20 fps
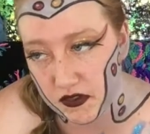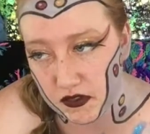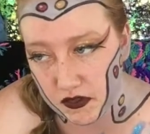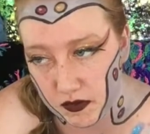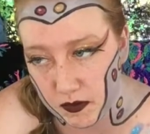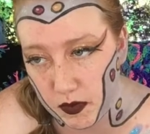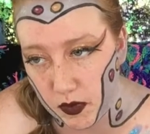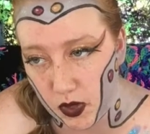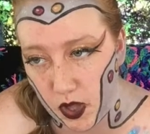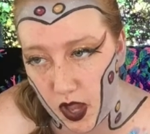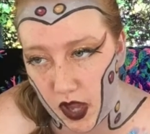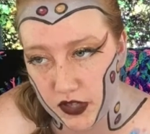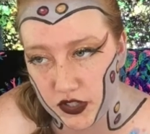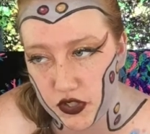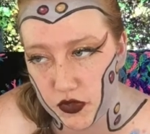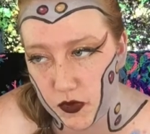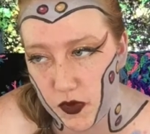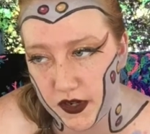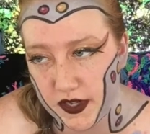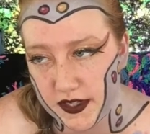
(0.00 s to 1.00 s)
belonged
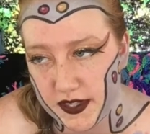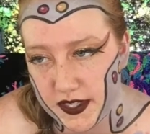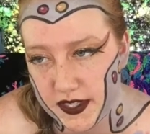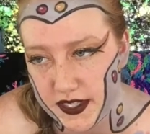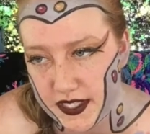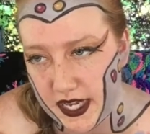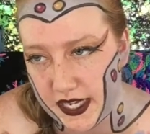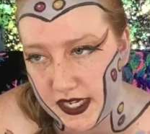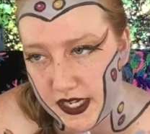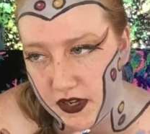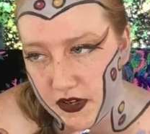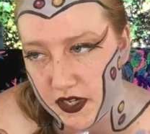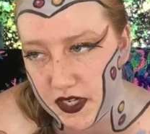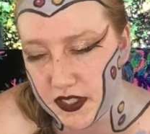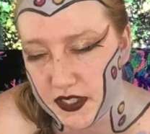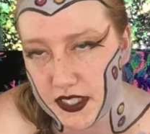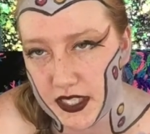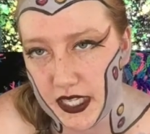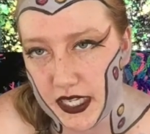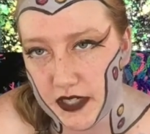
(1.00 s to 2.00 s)
to one of the
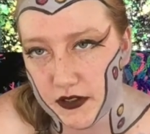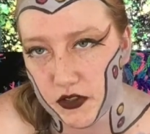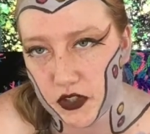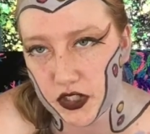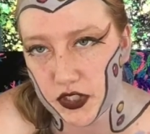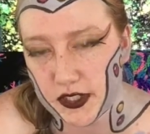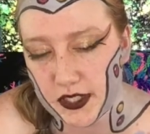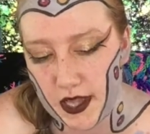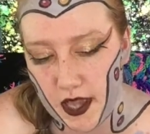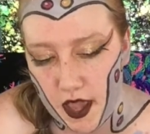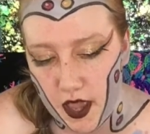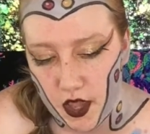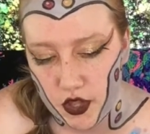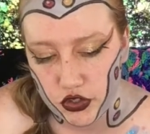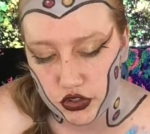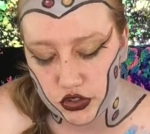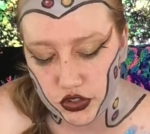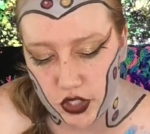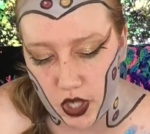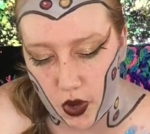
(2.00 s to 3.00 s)
Zygerian slavers.
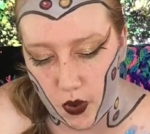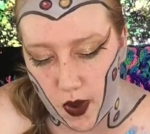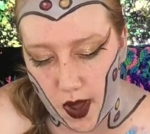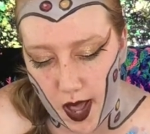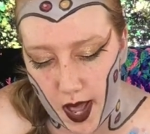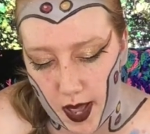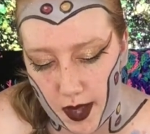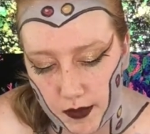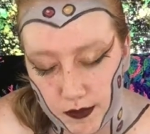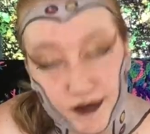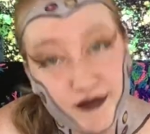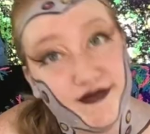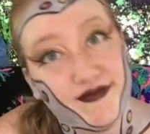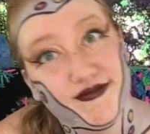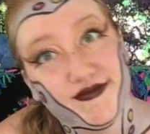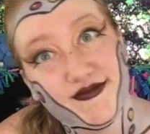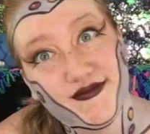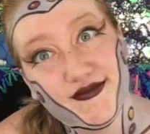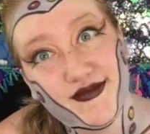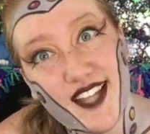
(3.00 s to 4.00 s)
So
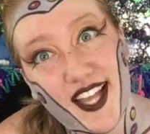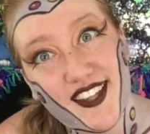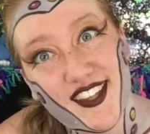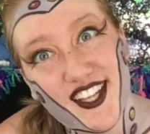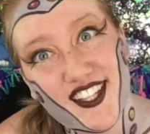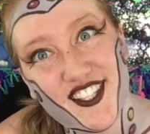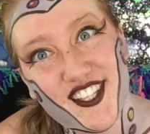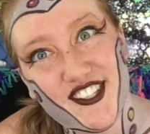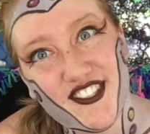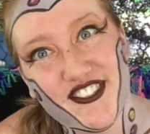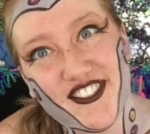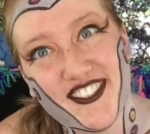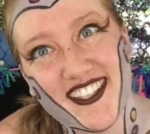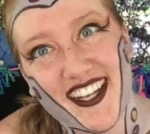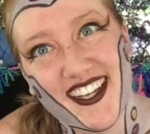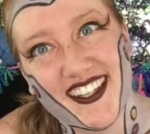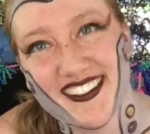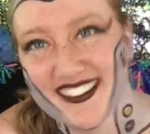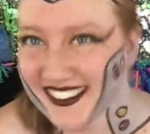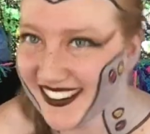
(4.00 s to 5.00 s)
that's
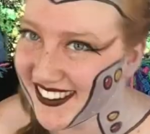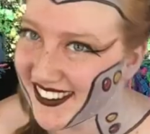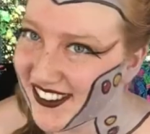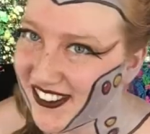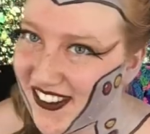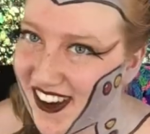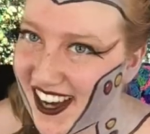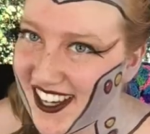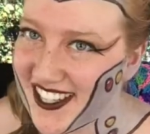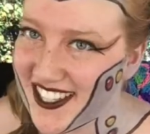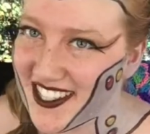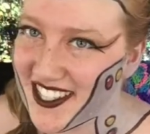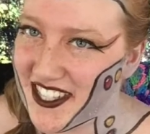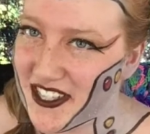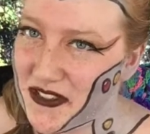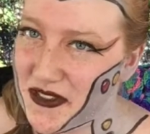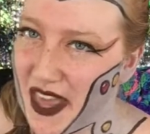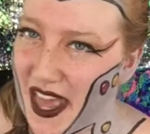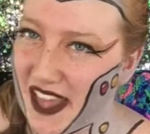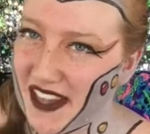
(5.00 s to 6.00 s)
interesting. Why'd she
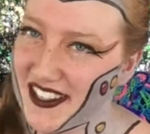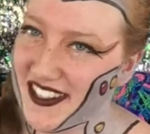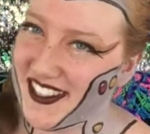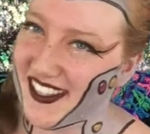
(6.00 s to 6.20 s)
do that?